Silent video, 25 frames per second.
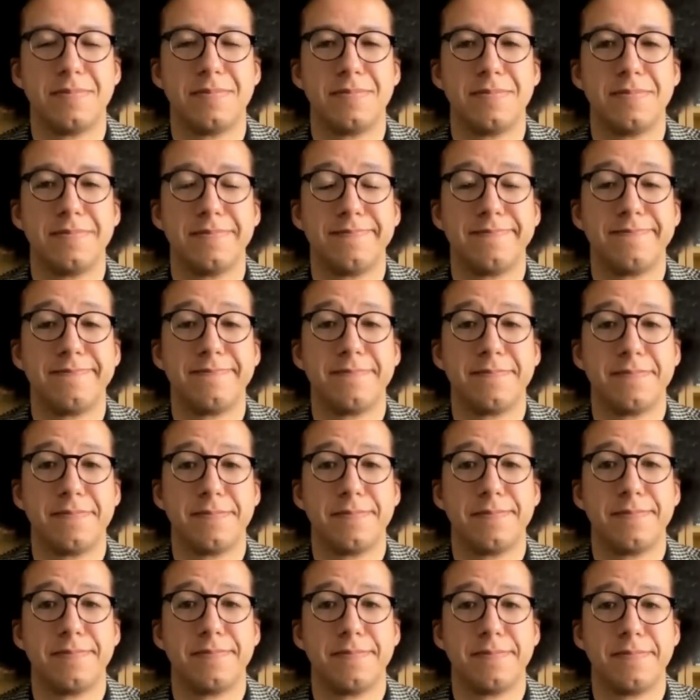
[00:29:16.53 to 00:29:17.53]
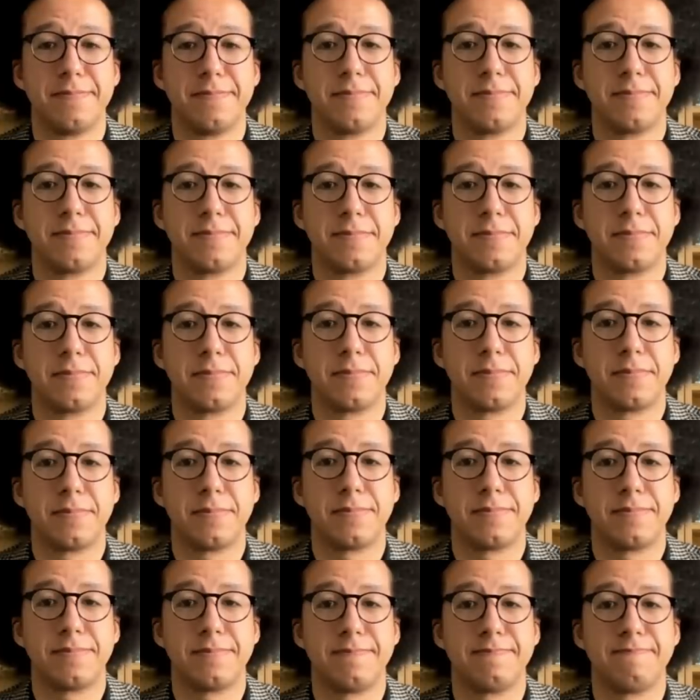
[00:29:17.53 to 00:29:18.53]

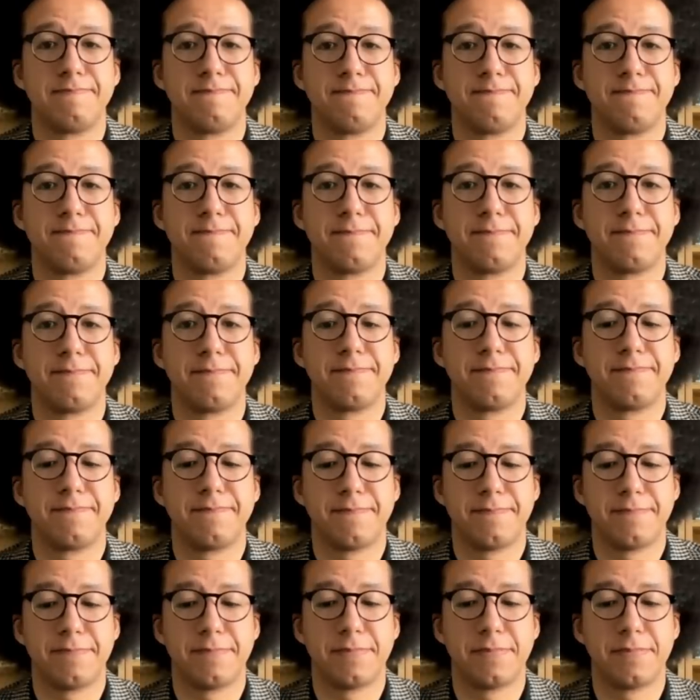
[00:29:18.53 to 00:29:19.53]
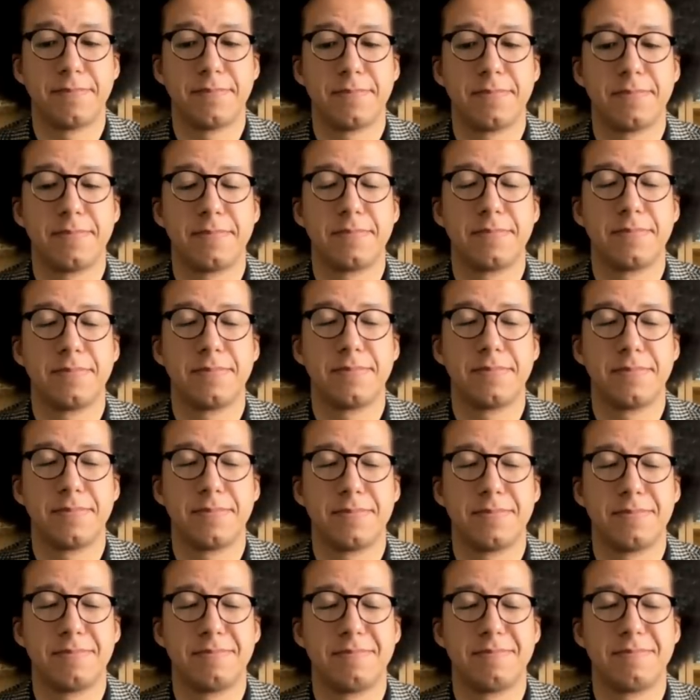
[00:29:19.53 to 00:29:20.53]

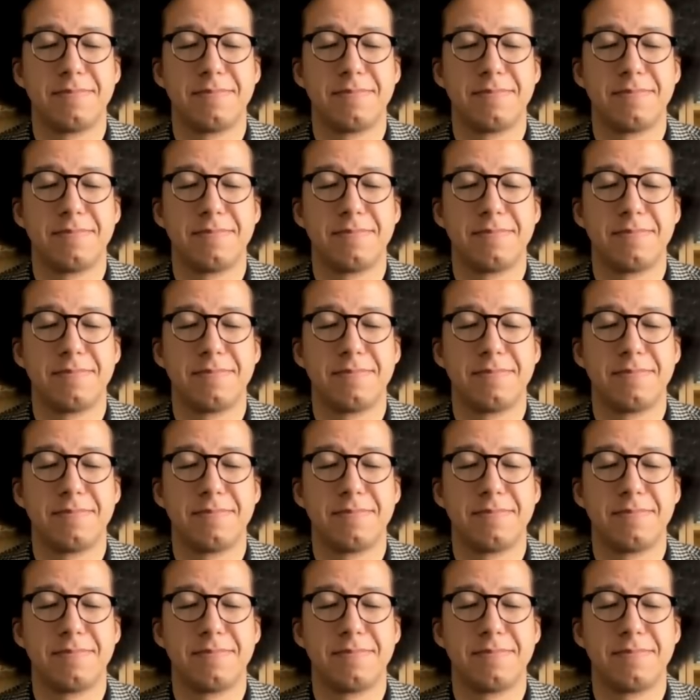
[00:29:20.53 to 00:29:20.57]
The person shown says nothing.